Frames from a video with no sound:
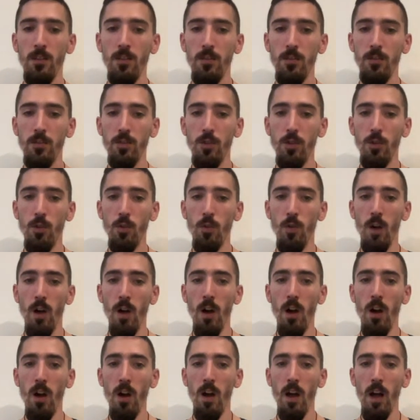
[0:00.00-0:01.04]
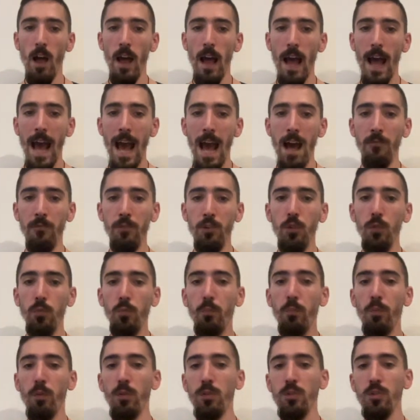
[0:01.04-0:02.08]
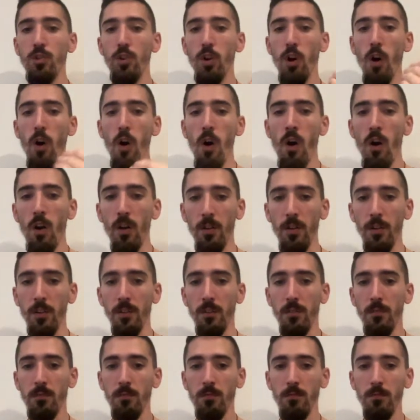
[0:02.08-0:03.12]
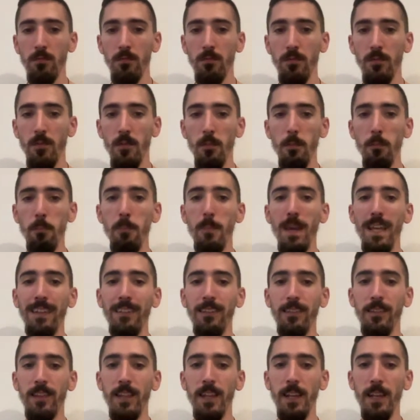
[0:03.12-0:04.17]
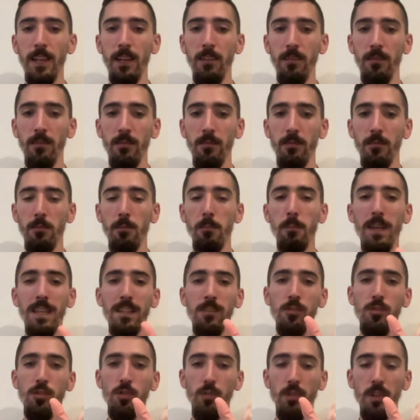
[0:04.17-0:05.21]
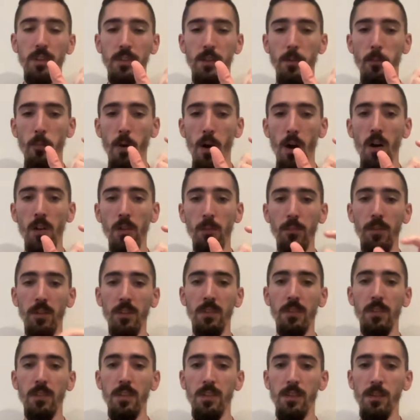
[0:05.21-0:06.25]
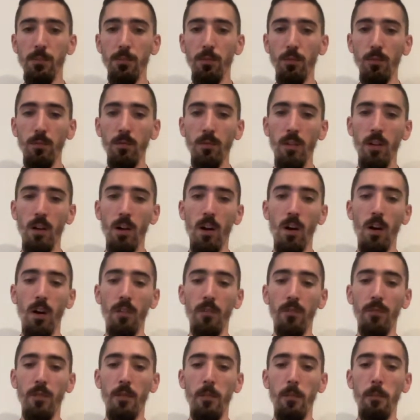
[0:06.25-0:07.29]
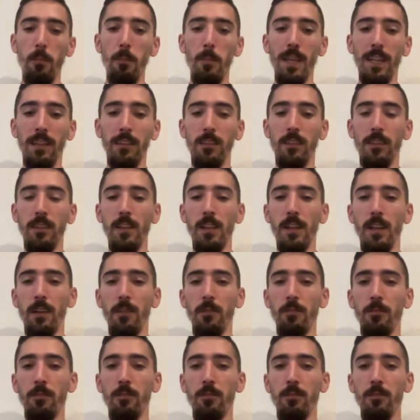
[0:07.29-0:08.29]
So, have you put on? Mettere. Messo is the part participle of mettere,